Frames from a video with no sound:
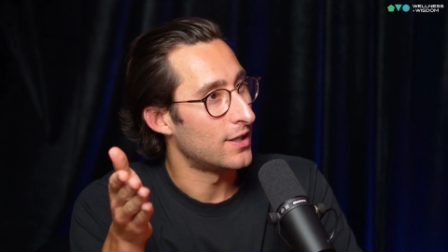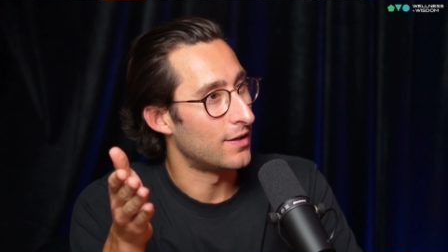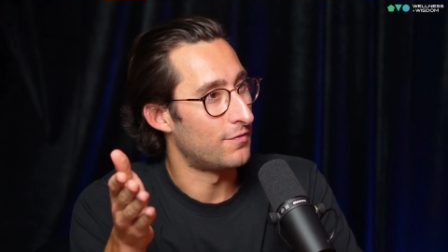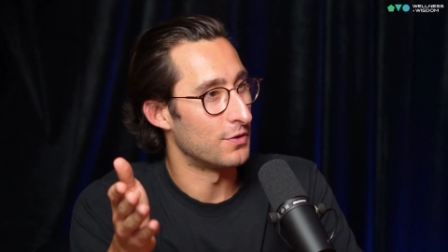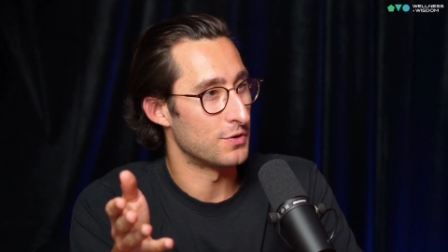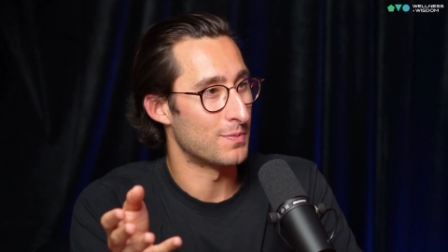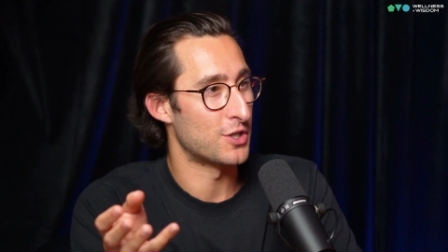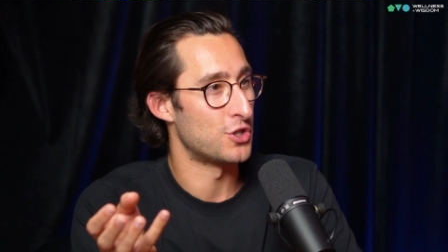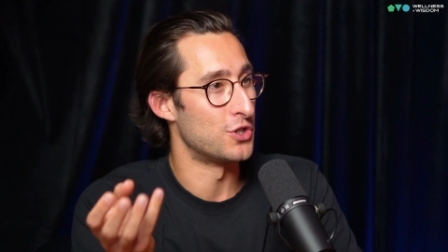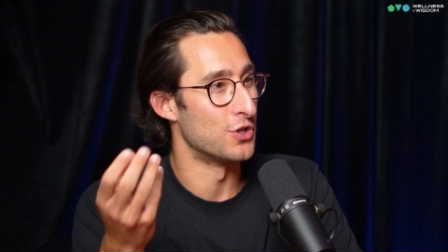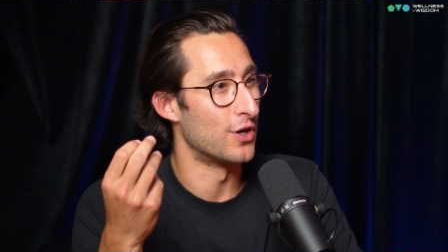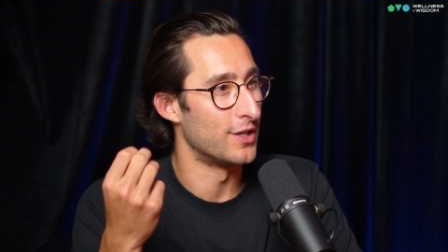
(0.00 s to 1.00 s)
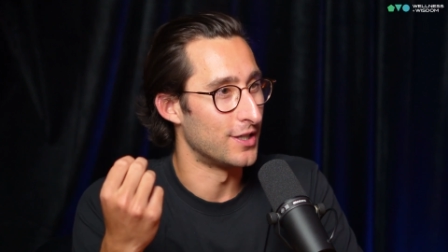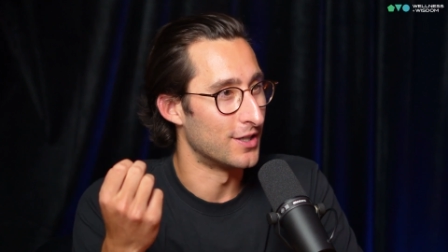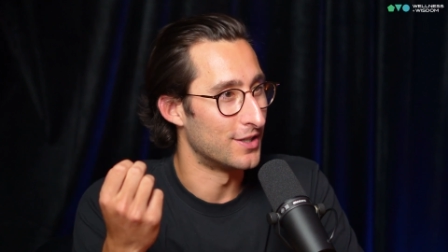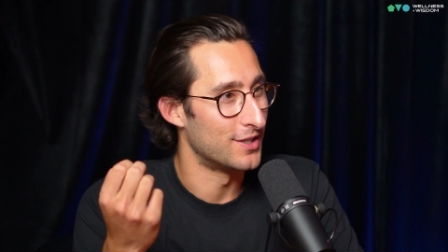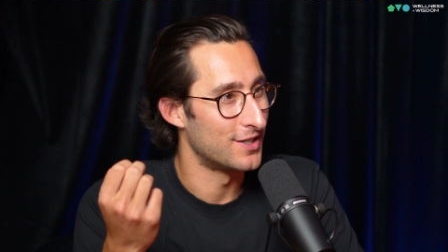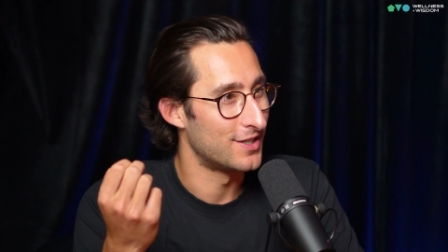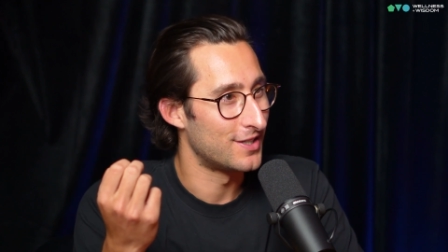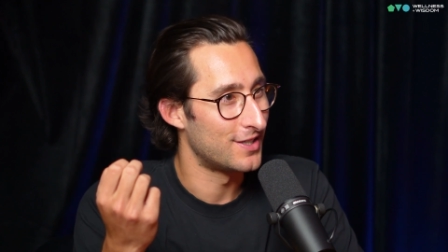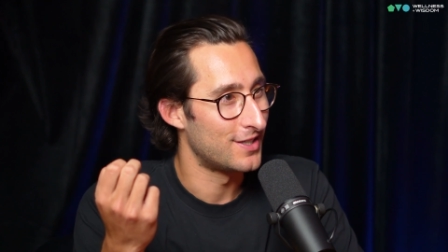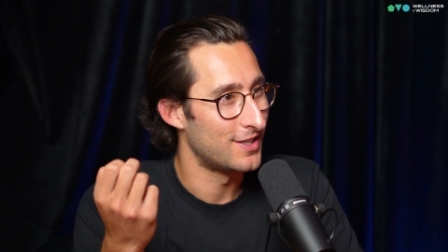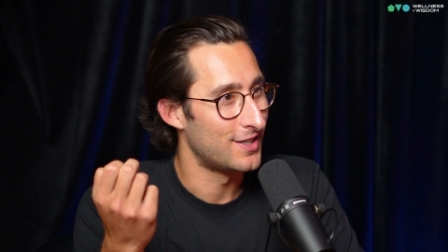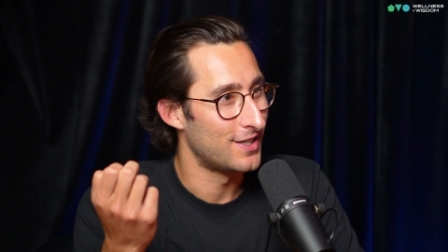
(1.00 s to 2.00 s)
it feels much dirtier
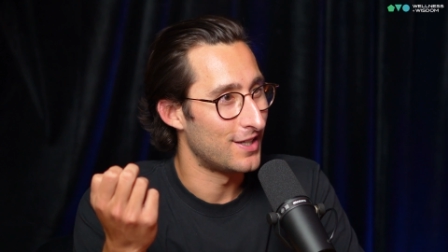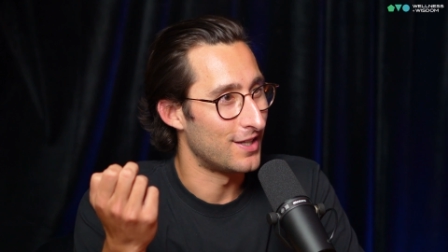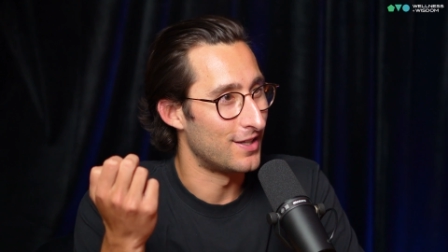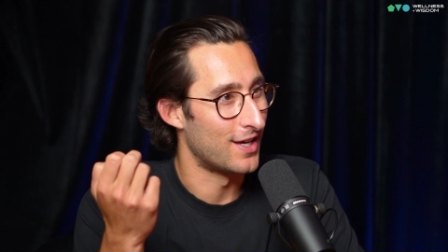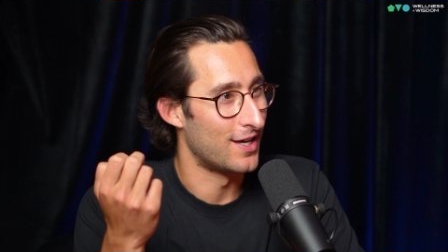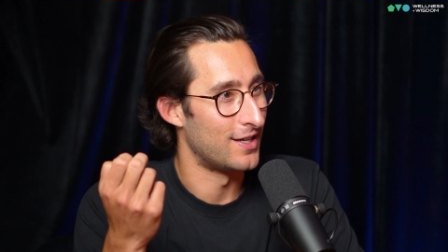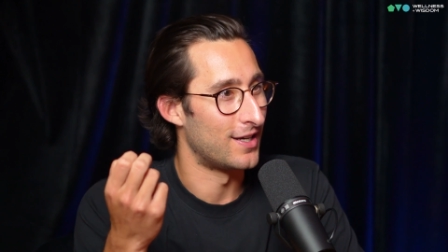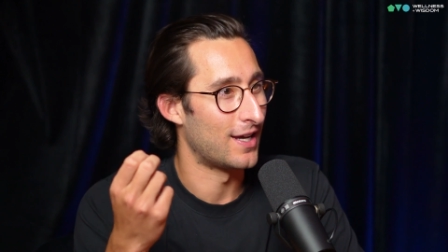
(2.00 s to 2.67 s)
than